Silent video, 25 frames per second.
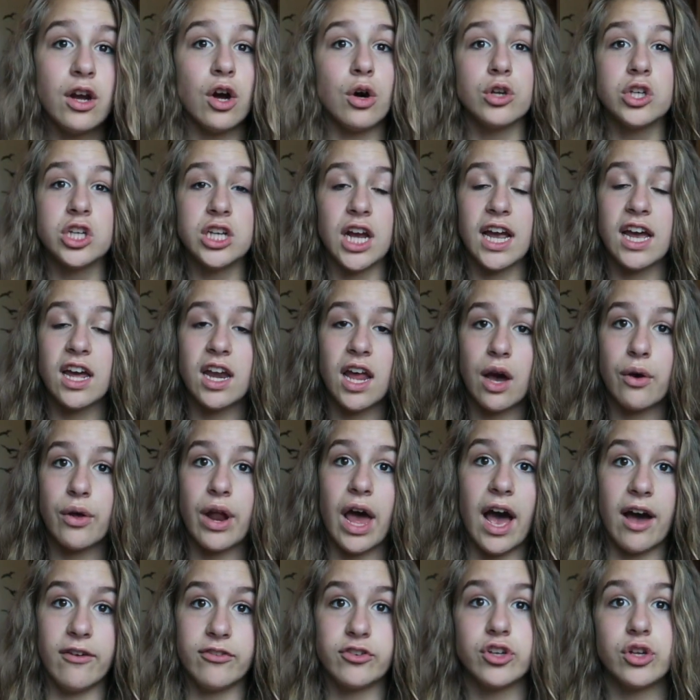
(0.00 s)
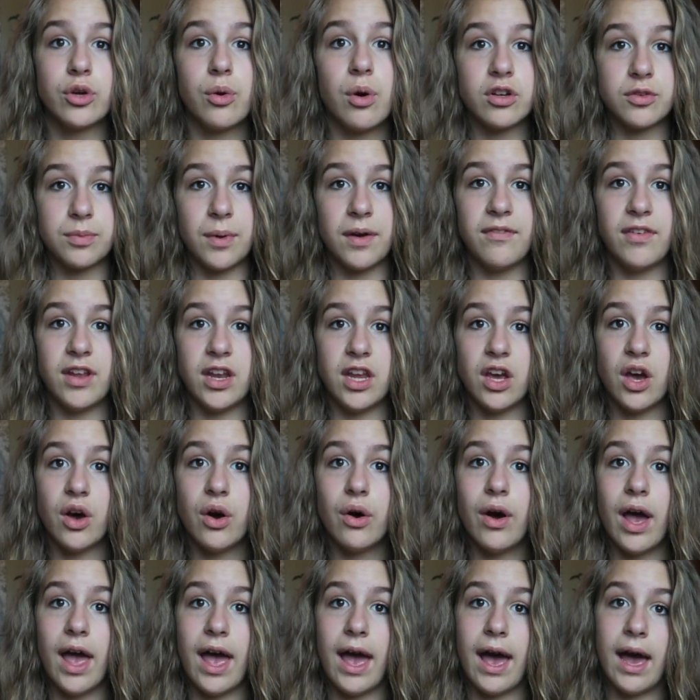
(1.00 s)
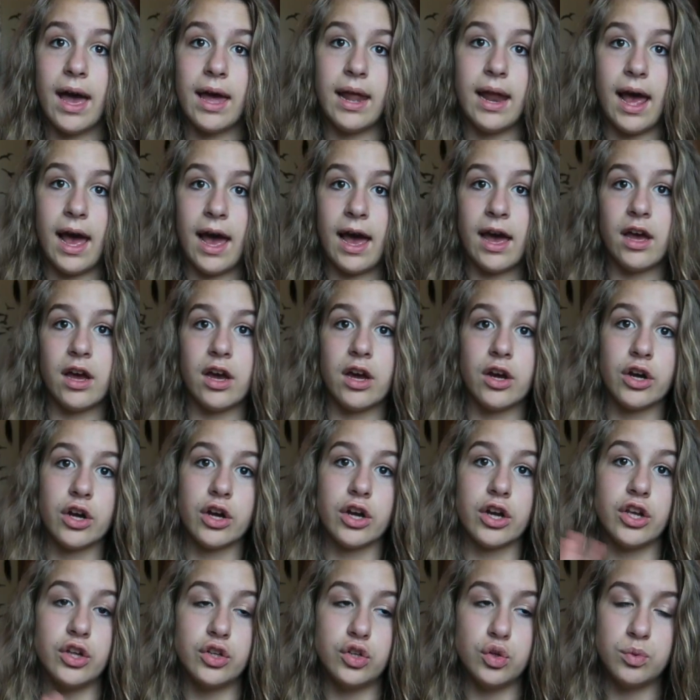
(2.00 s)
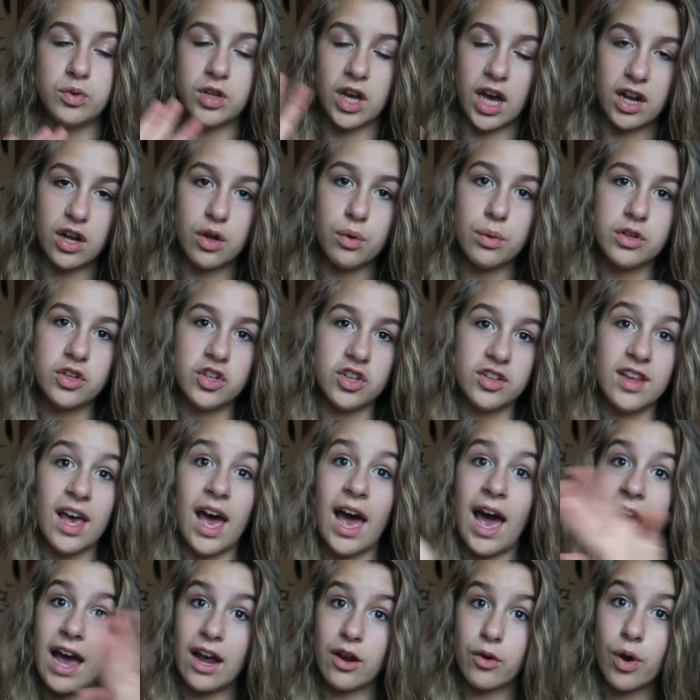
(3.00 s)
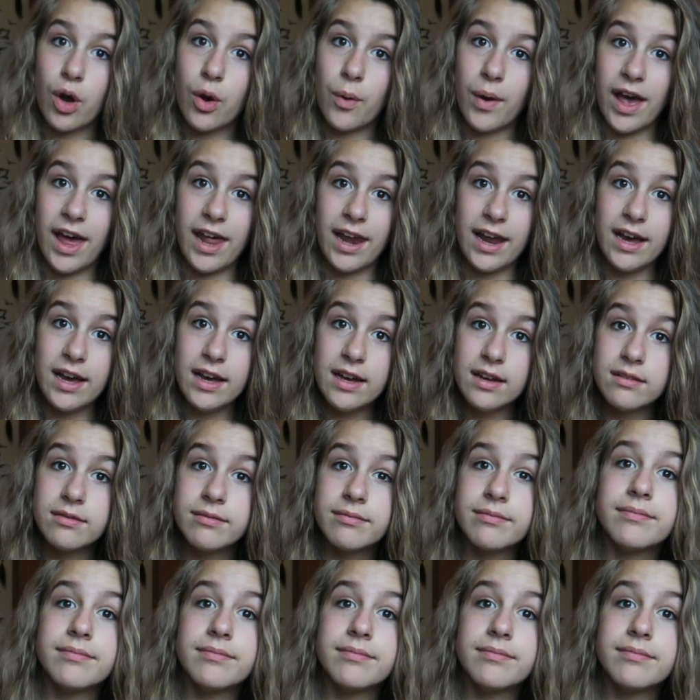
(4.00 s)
Go check it out after you watch my video at her YouTube channel, which is AcroAnna.